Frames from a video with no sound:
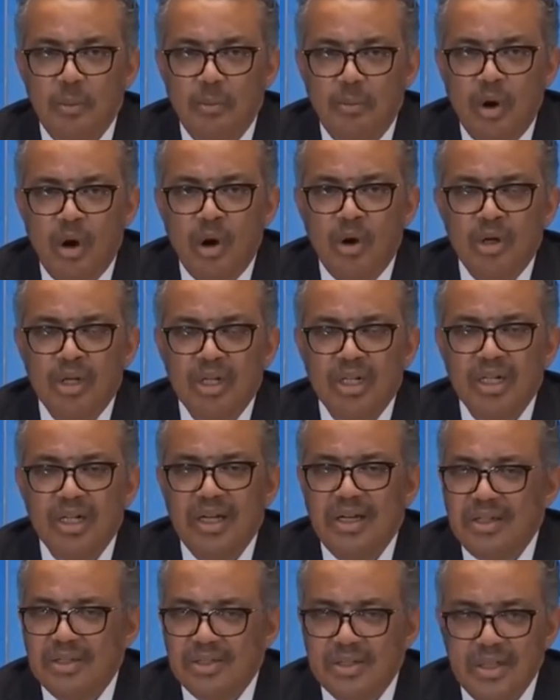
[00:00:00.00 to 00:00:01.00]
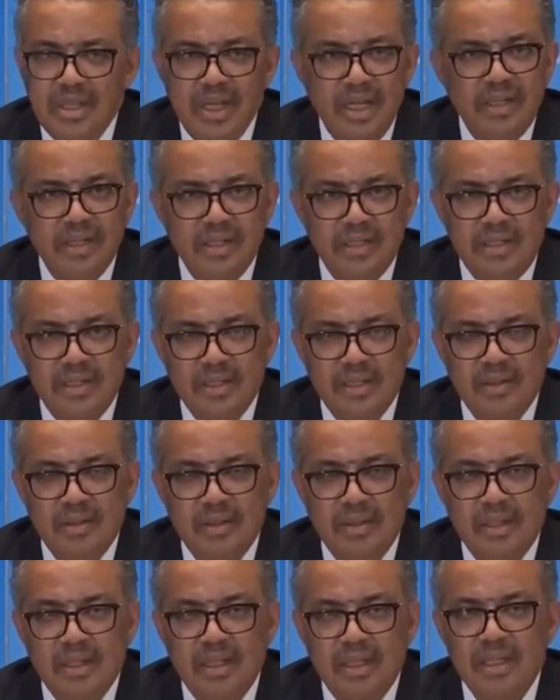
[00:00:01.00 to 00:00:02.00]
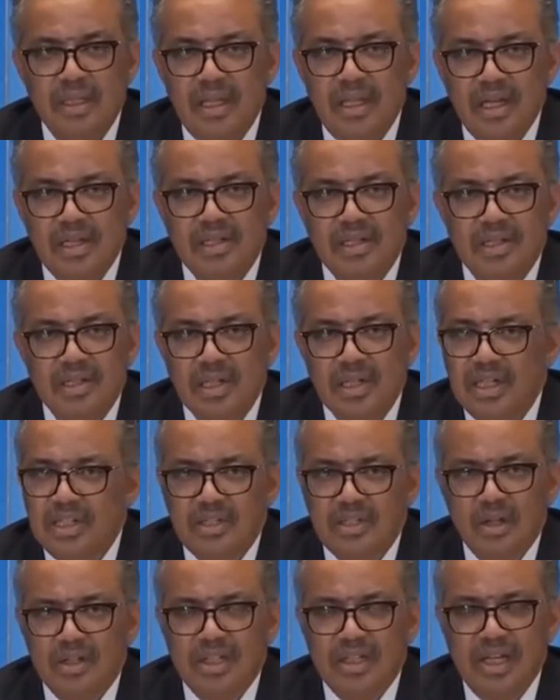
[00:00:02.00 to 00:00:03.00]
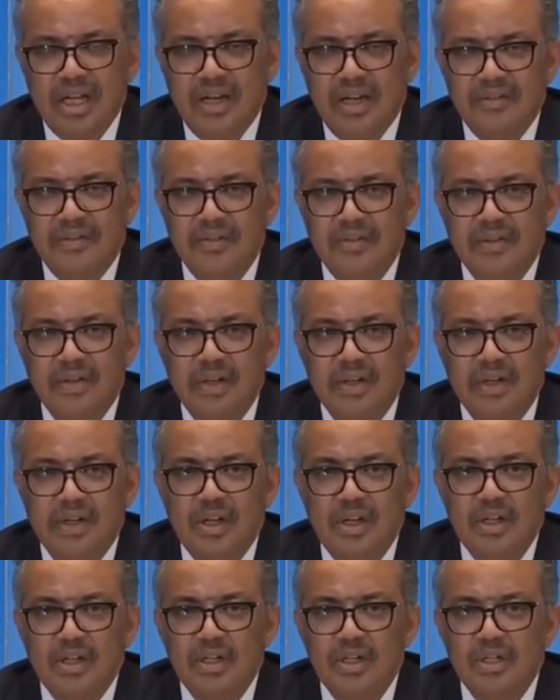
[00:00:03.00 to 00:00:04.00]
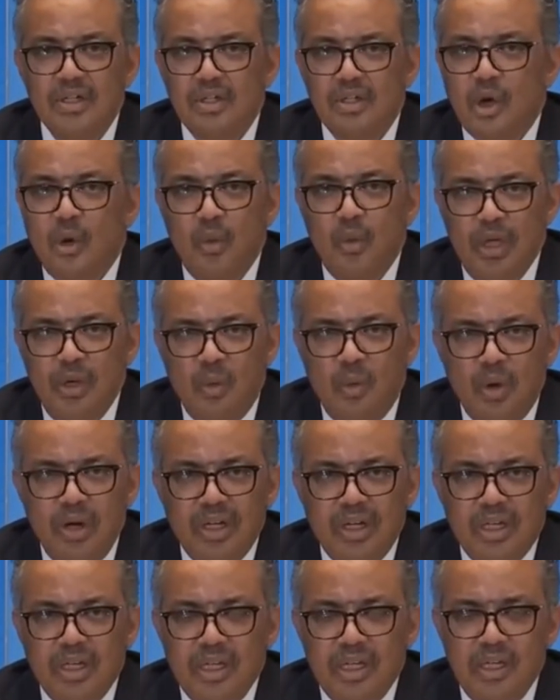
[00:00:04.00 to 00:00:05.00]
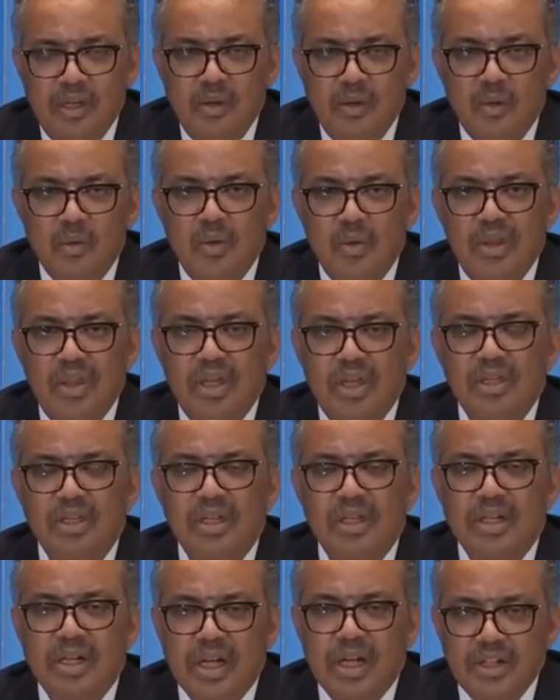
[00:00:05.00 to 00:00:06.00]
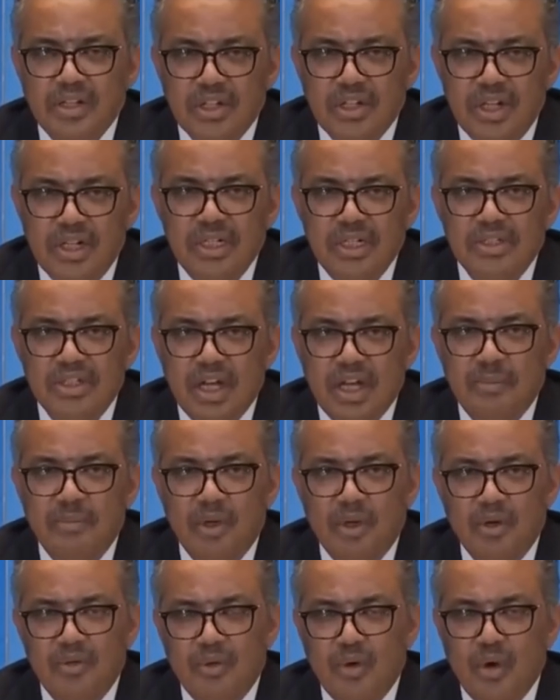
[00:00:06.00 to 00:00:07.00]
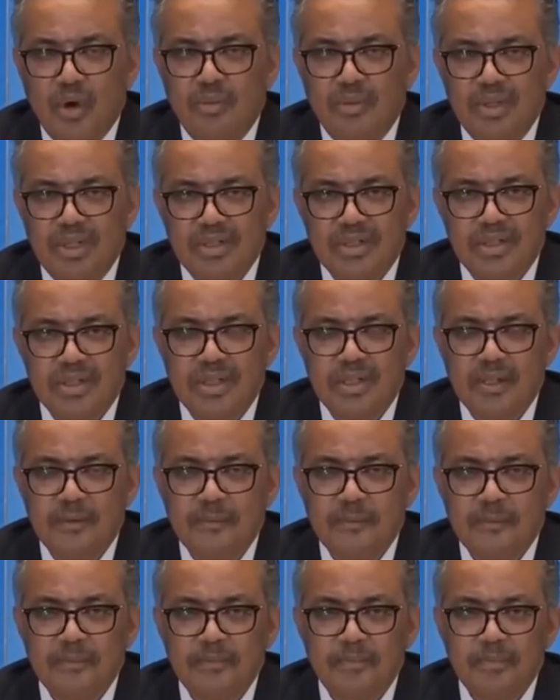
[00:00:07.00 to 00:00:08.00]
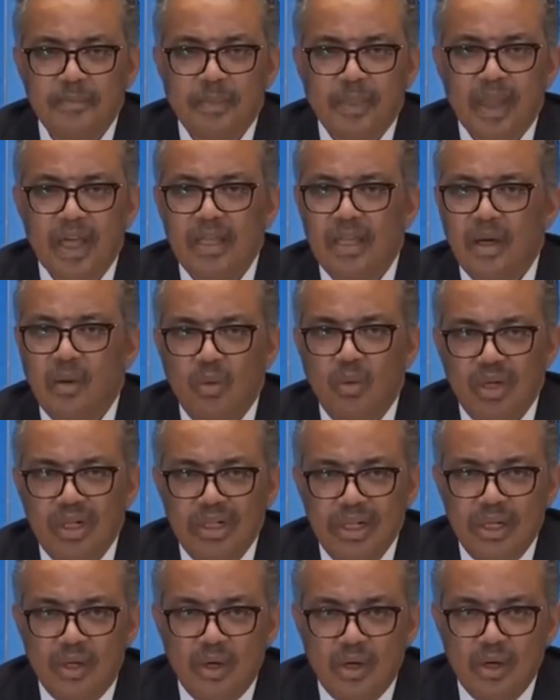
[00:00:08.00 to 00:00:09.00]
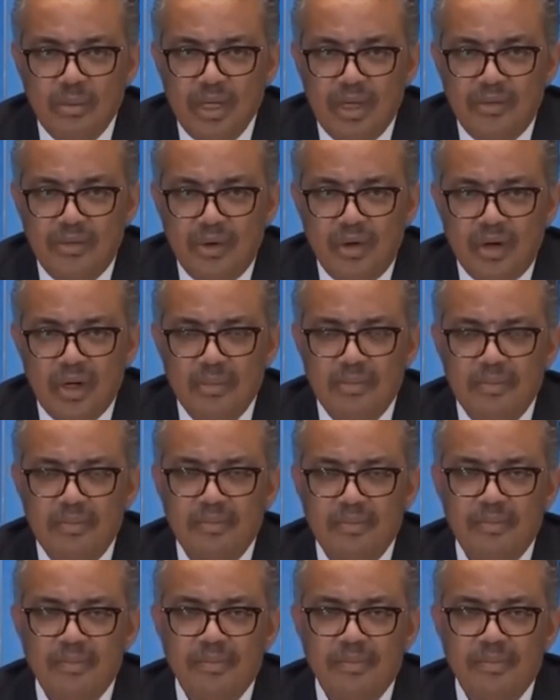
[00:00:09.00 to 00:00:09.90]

more is needed. This is not enough. So we're working with the International Chamber of Commerce, the World Economic Forum,